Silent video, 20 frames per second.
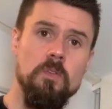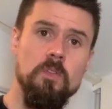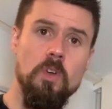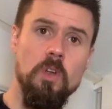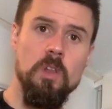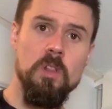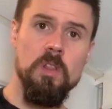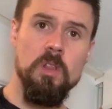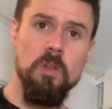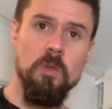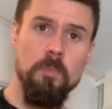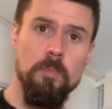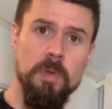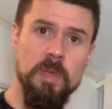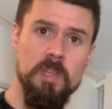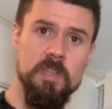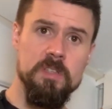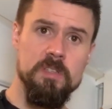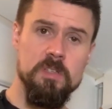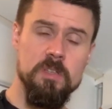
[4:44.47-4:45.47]
I've got a little
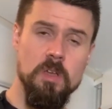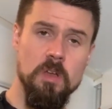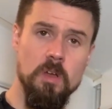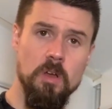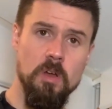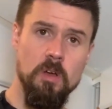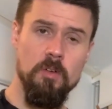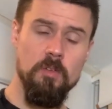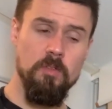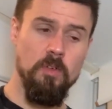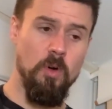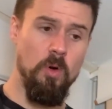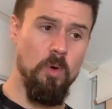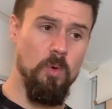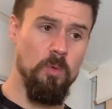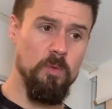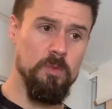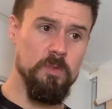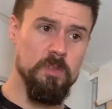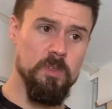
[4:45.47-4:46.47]
piece of
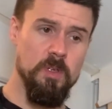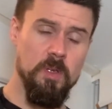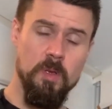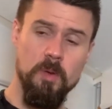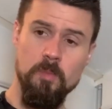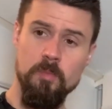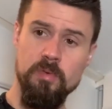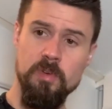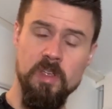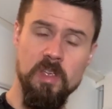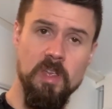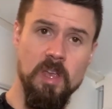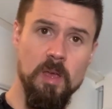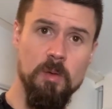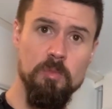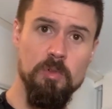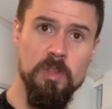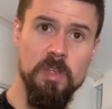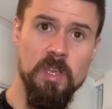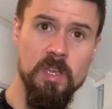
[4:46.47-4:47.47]
old brake
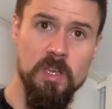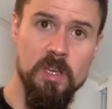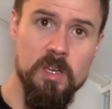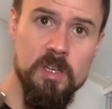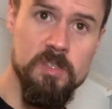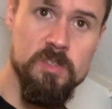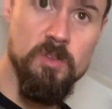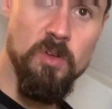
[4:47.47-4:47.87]
cable here. It's